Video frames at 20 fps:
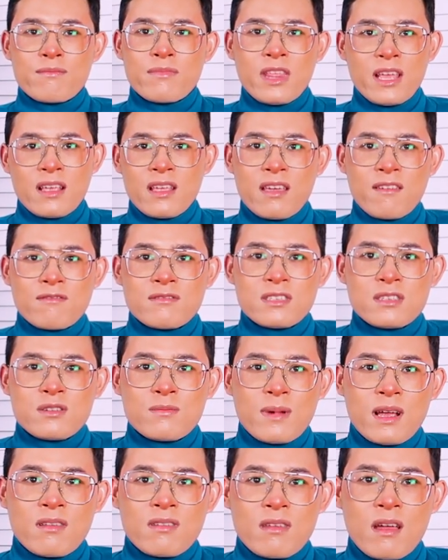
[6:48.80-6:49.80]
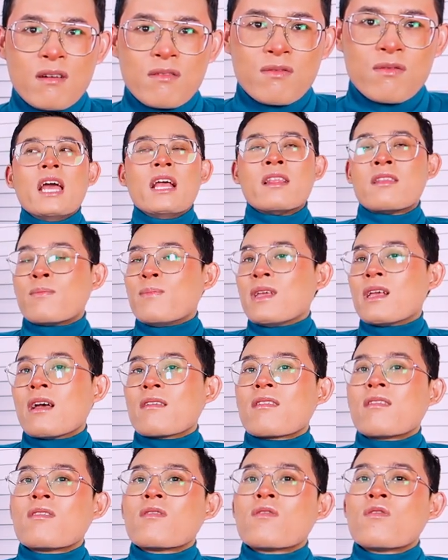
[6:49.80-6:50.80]
they give to myself. It's
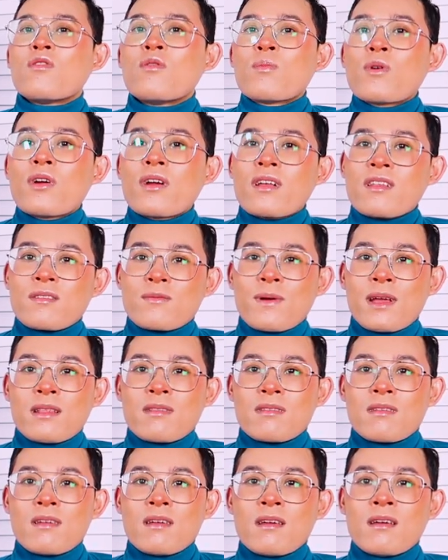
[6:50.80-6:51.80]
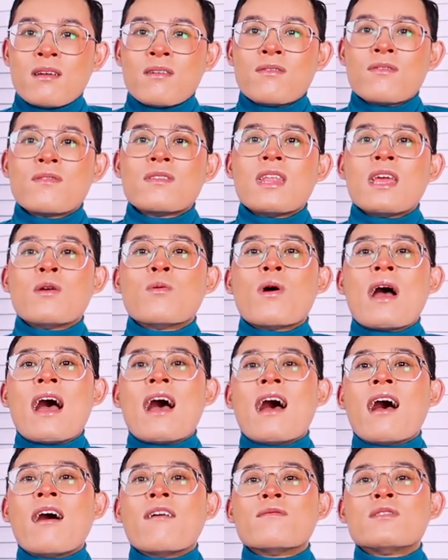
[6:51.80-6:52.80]
because it's super expensive. They will
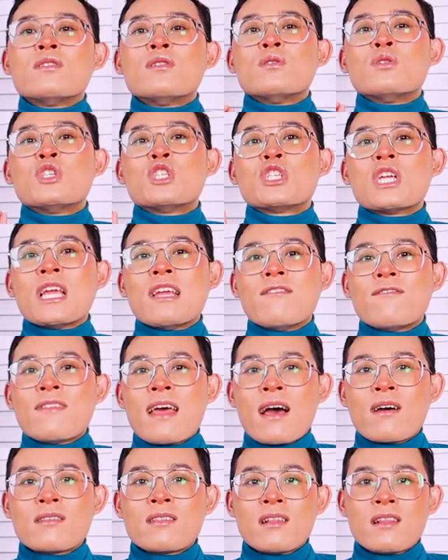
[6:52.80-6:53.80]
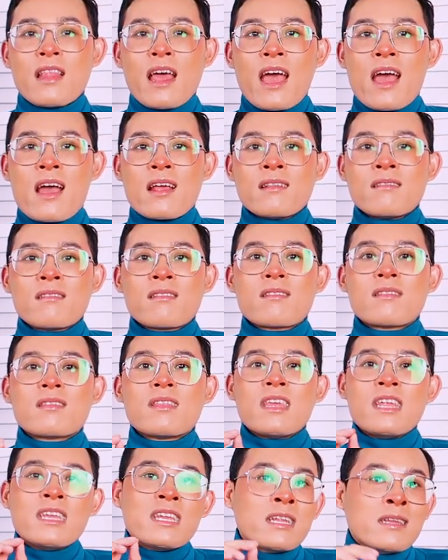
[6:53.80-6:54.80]
have to shave down the lens,
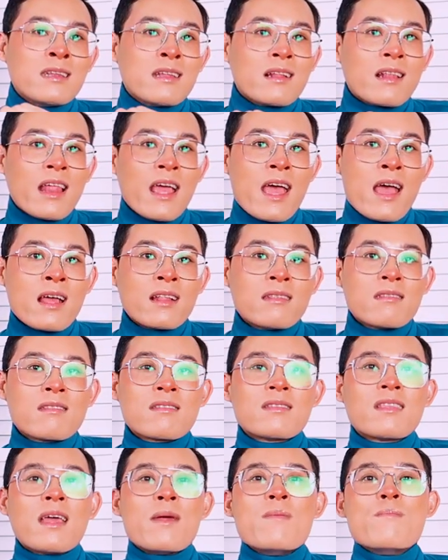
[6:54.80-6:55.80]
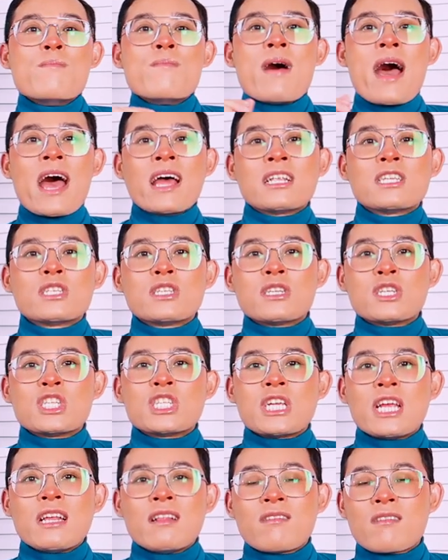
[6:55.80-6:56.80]
thin in the lens, then match the
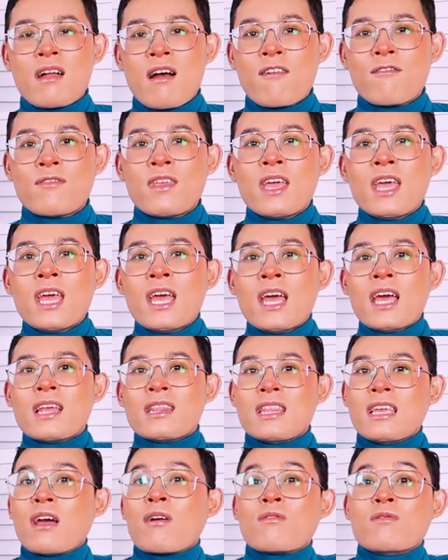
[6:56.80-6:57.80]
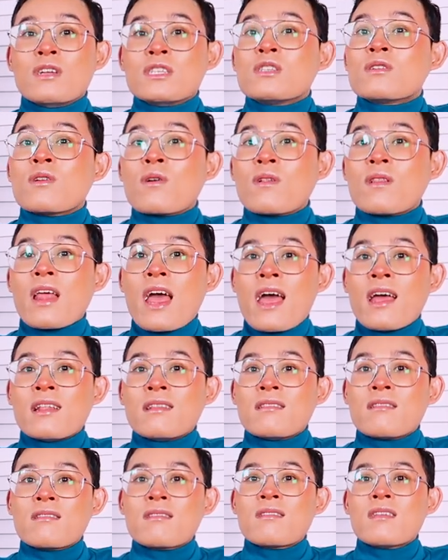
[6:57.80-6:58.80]
shades of the original
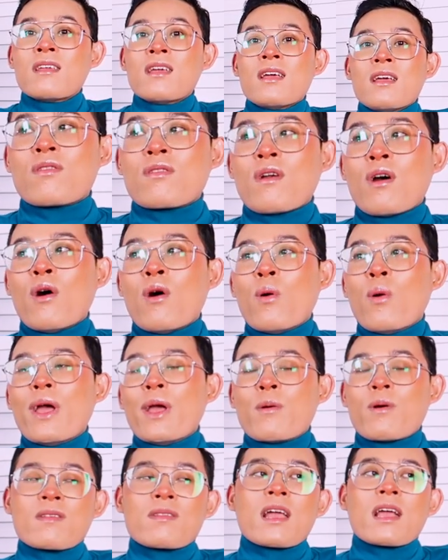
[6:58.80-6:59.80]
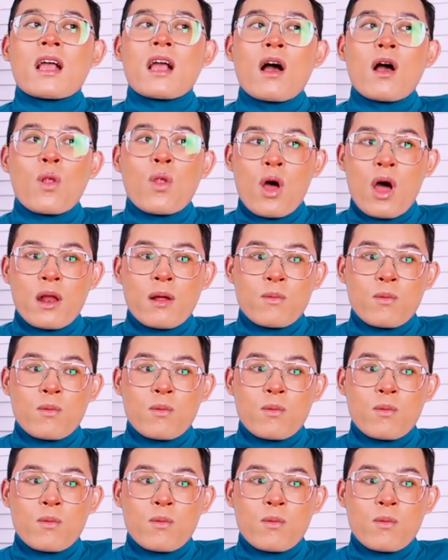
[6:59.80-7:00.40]
lens. So it was like a lot